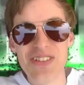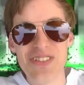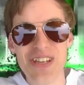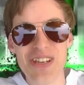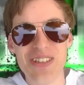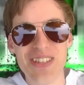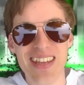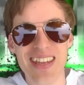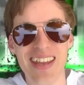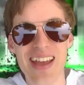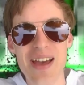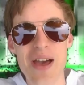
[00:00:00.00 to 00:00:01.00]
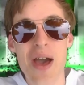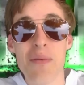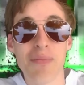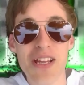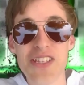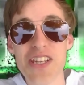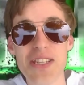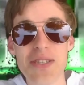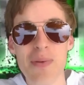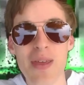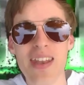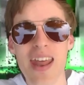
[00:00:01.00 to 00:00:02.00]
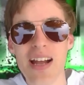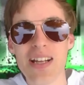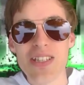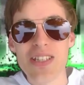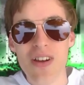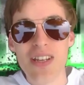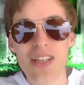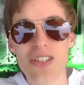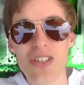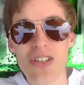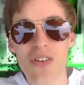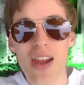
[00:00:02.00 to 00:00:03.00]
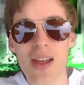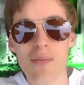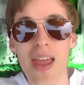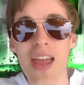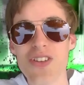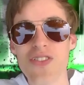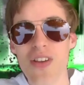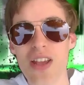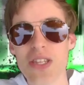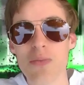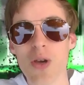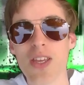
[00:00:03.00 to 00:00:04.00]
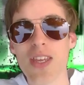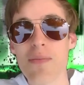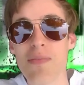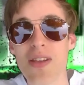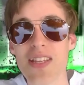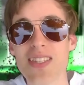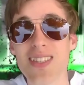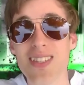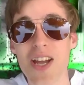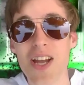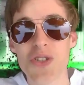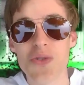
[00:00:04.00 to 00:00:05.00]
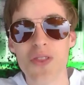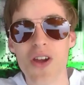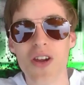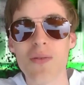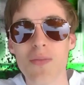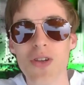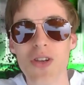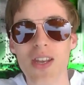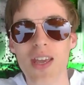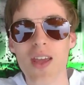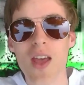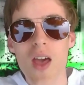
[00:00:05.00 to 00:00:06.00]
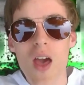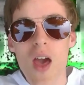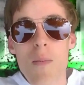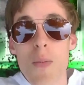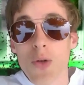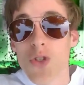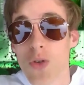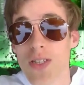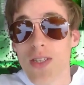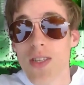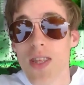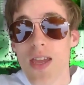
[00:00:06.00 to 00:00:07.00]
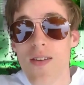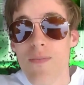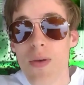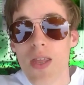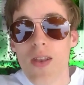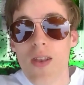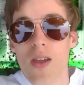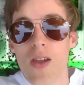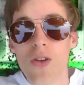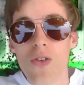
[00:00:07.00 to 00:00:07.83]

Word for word: you, Josie. Blanchet has been active on Instagram and Facebook, keeping us in touch with our community. Most recently, they have been